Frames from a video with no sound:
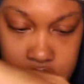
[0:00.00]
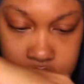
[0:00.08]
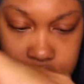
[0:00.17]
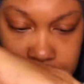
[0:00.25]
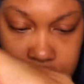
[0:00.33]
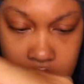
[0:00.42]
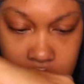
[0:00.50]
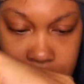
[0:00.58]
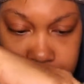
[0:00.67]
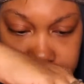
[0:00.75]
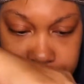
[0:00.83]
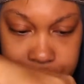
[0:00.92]
So yeah,
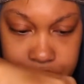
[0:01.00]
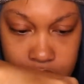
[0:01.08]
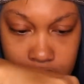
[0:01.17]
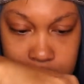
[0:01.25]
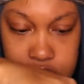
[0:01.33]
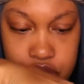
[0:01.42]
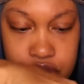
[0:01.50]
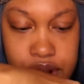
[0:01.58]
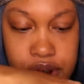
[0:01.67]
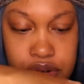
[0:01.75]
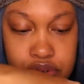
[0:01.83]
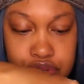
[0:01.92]
I'm gonna do a little